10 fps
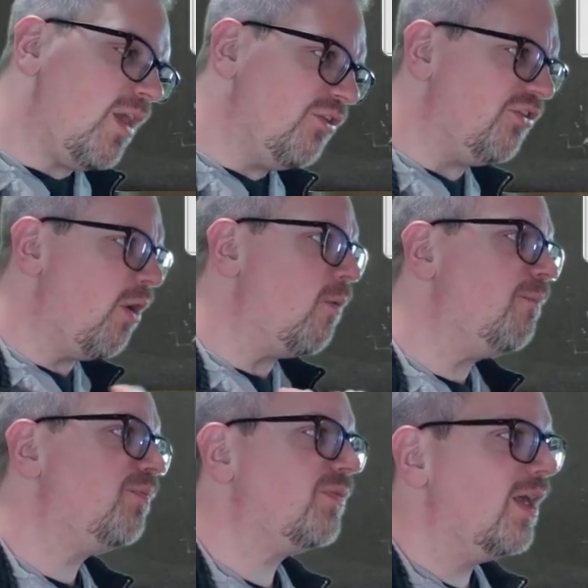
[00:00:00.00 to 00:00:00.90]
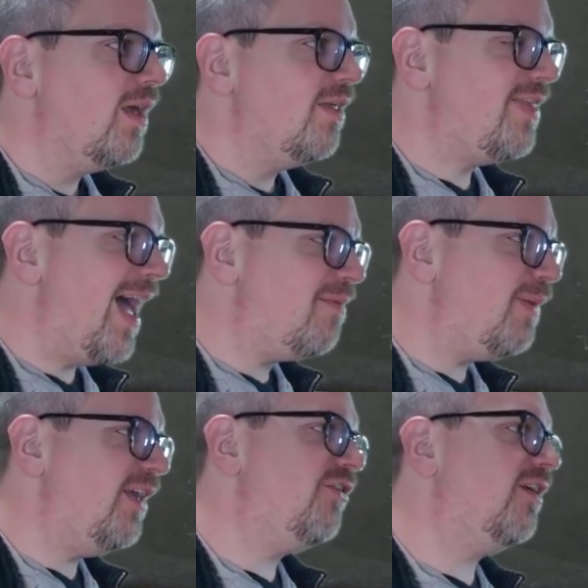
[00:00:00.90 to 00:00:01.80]
So that
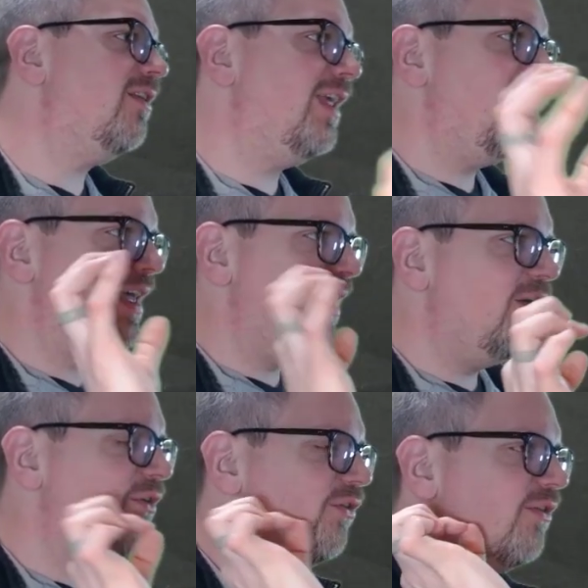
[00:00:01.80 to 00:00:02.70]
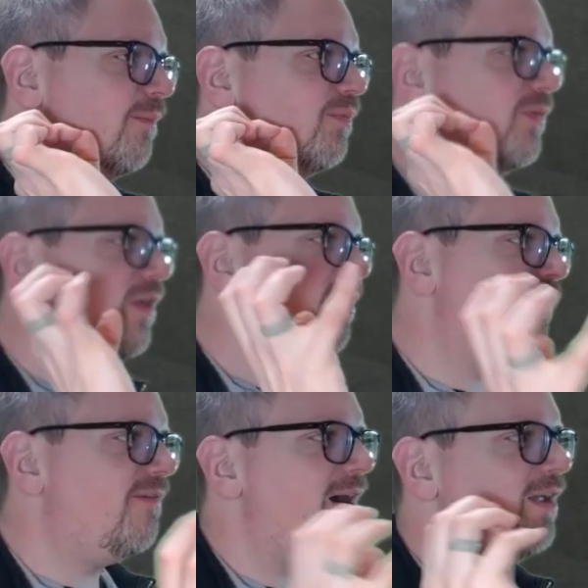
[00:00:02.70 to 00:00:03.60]
basically is the
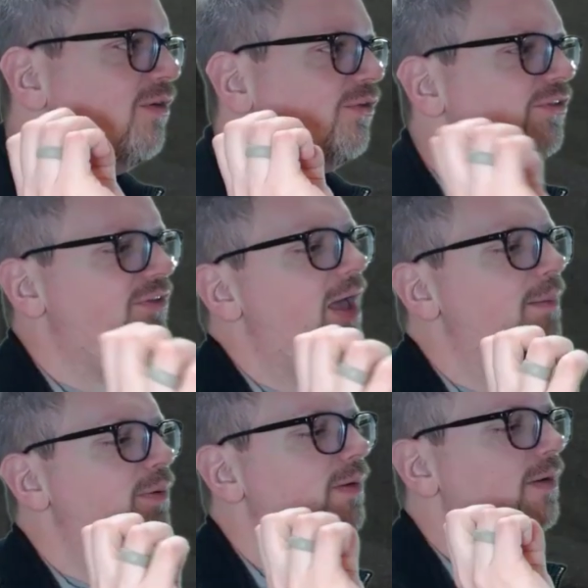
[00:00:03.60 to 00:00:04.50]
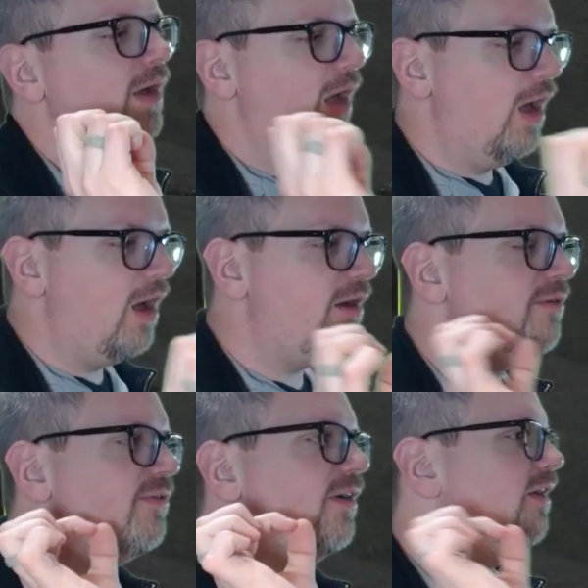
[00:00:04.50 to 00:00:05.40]
final step
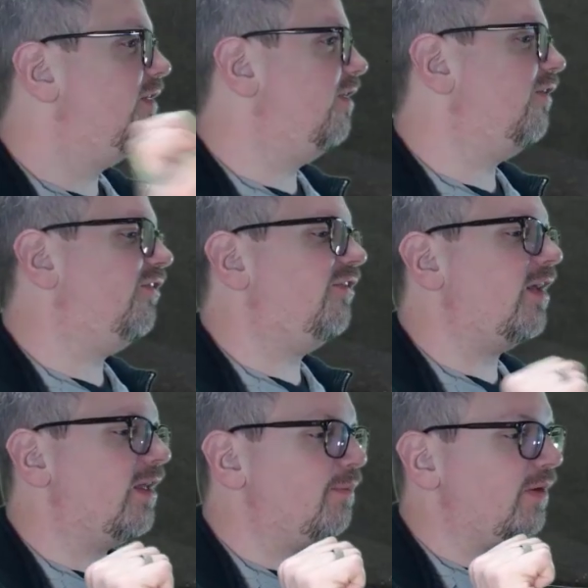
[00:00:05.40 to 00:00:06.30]
of this setup.